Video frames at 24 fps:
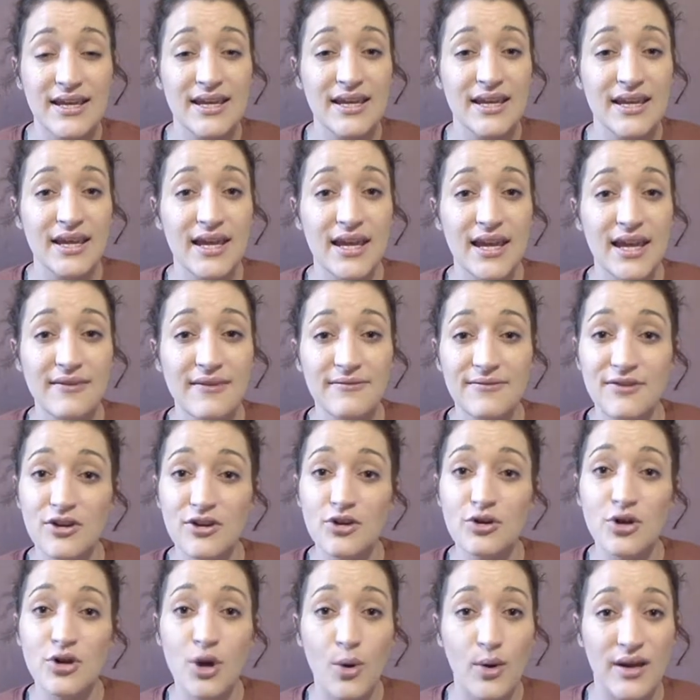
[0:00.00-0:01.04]
If
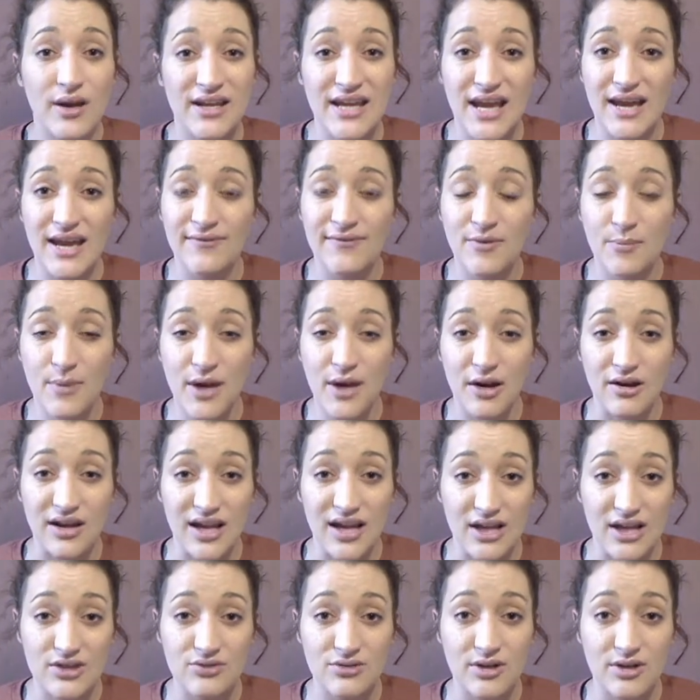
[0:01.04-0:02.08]
you're going to have a
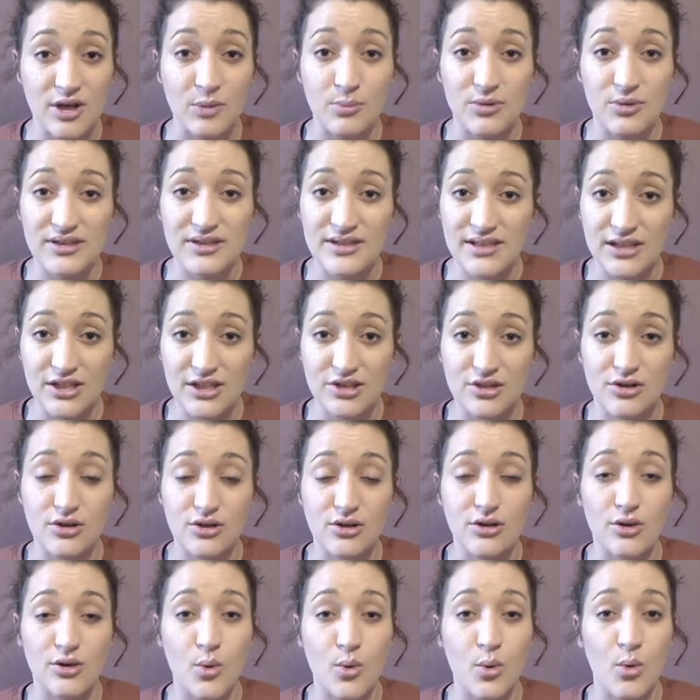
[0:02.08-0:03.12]
bariatric
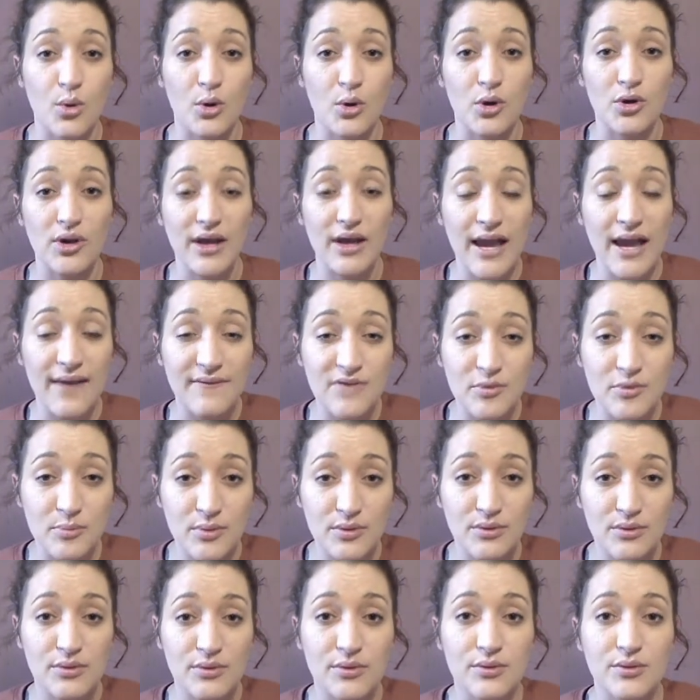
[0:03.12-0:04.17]
procedure or have the
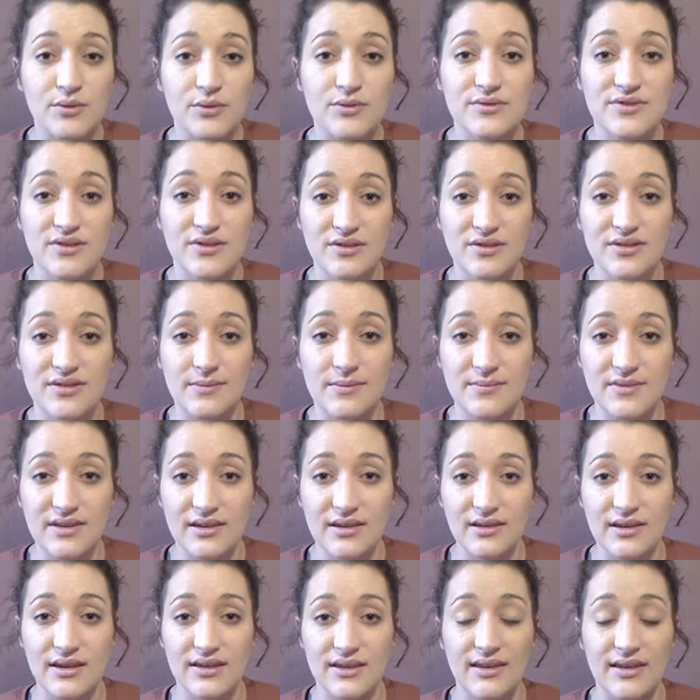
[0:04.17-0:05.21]
balloons or something
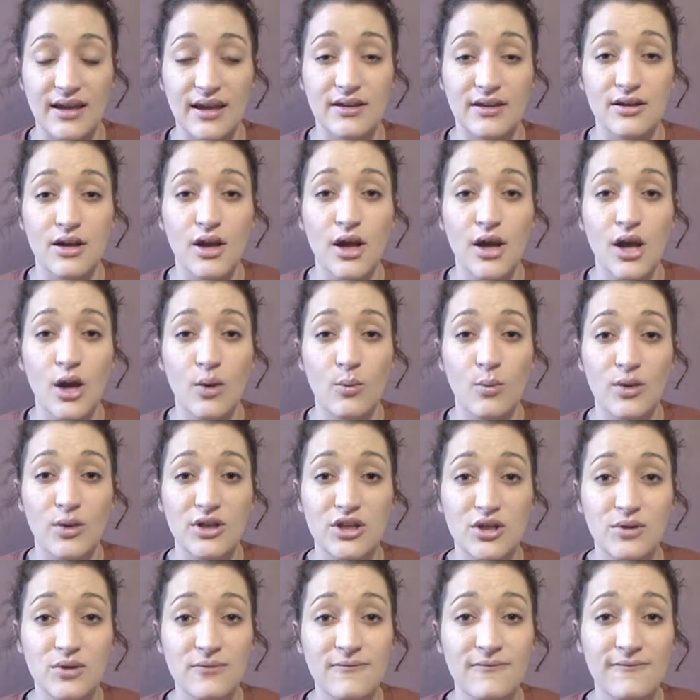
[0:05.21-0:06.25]
like that, when
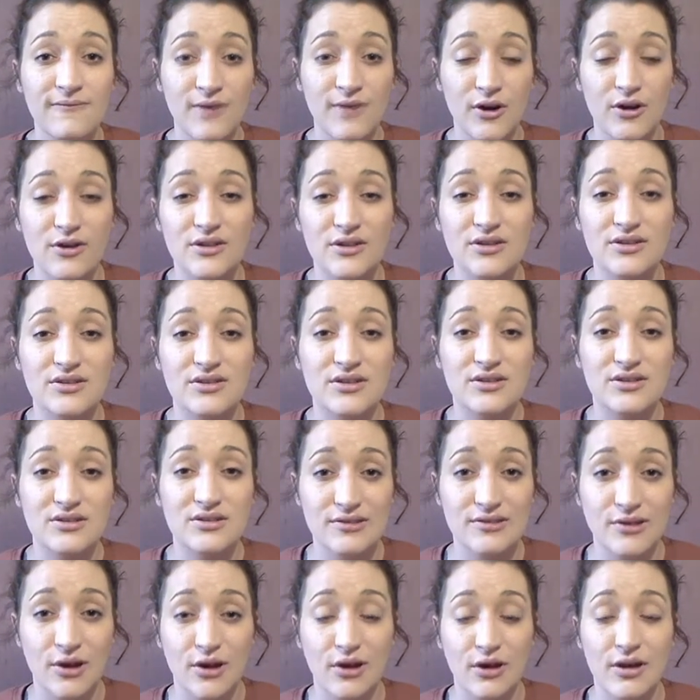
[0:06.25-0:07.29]
you first
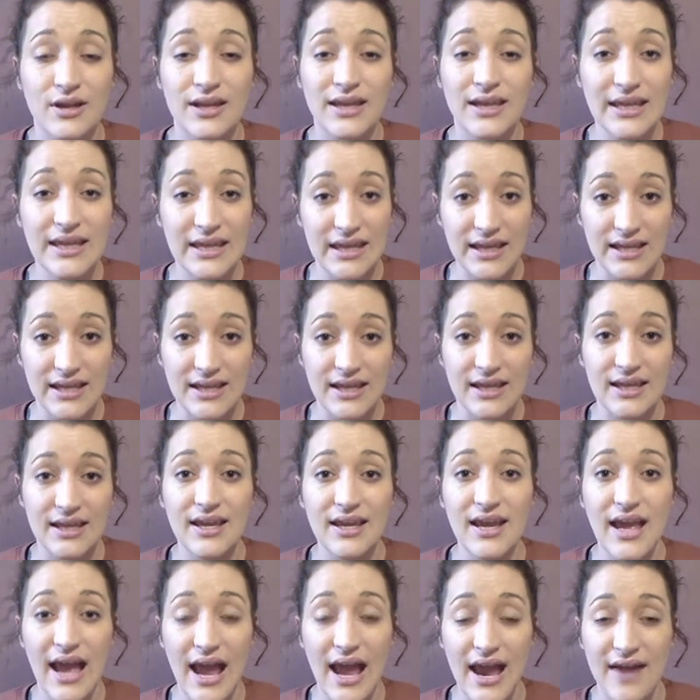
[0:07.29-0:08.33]
start
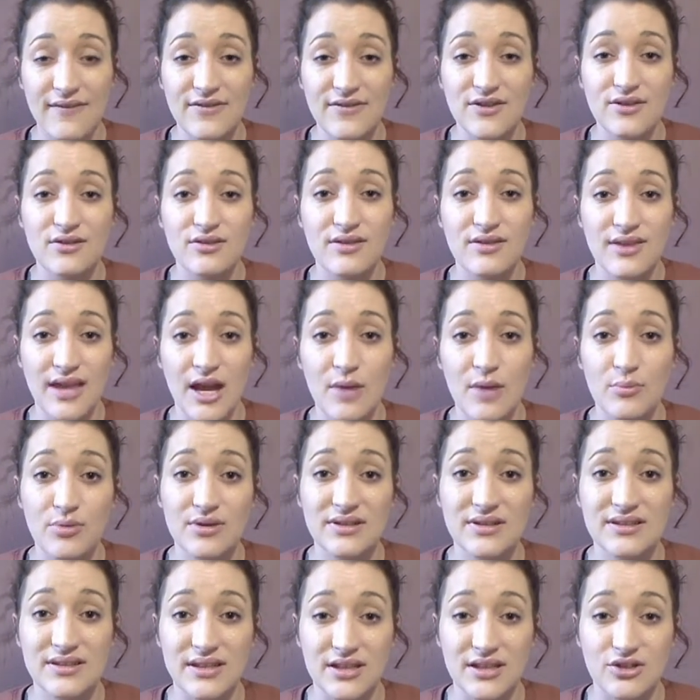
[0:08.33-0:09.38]
eating after that
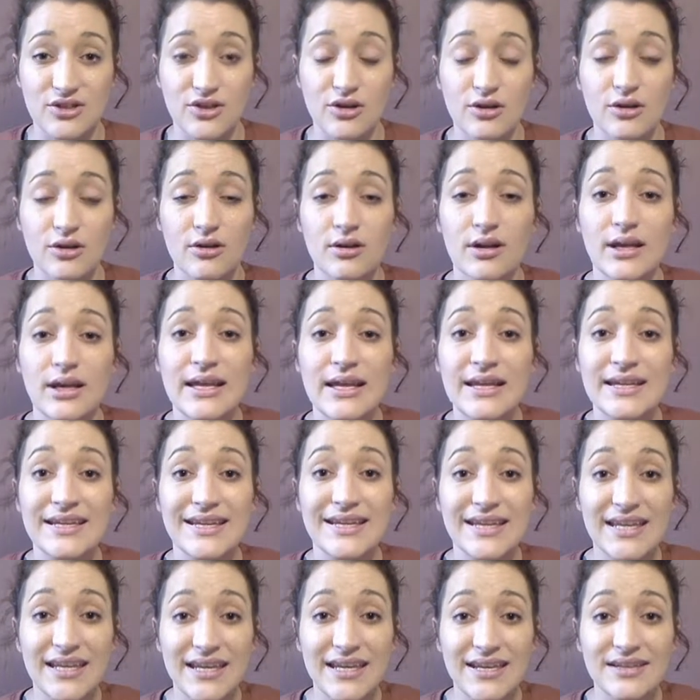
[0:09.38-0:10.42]
procedure,
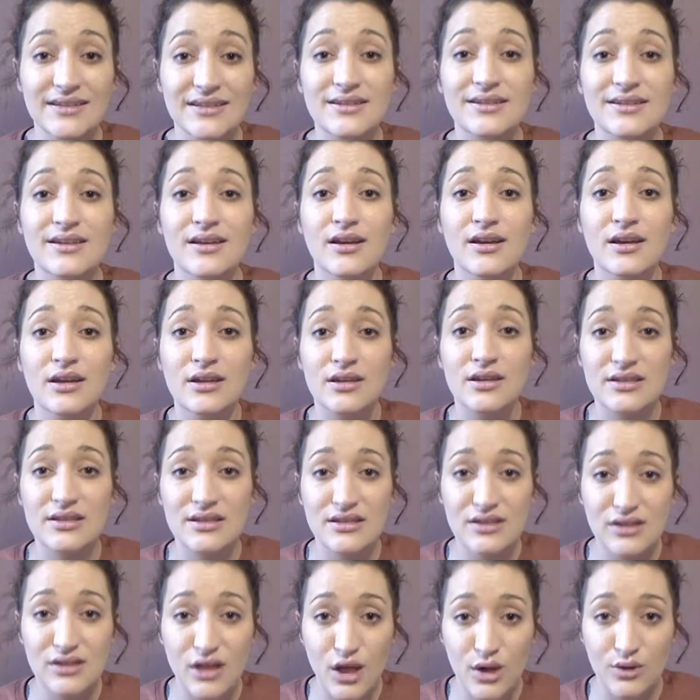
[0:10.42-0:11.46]
eat
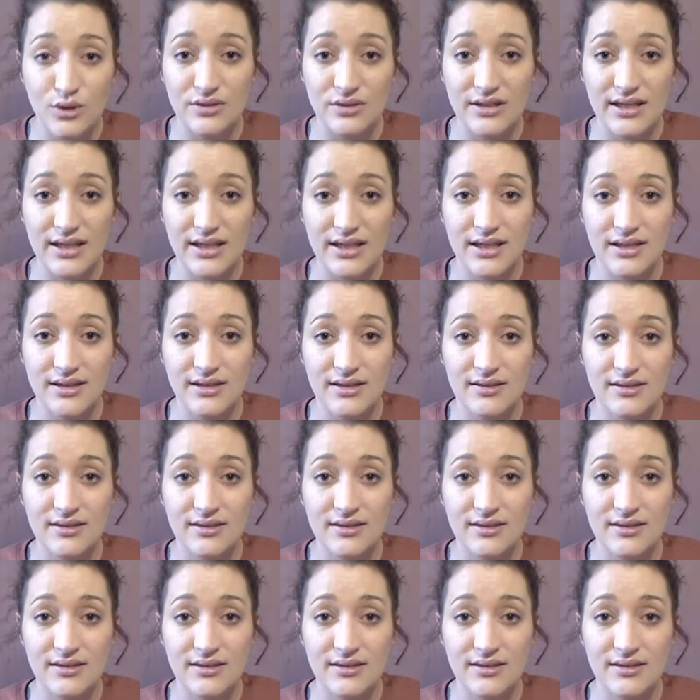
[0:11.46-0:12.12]
slowly,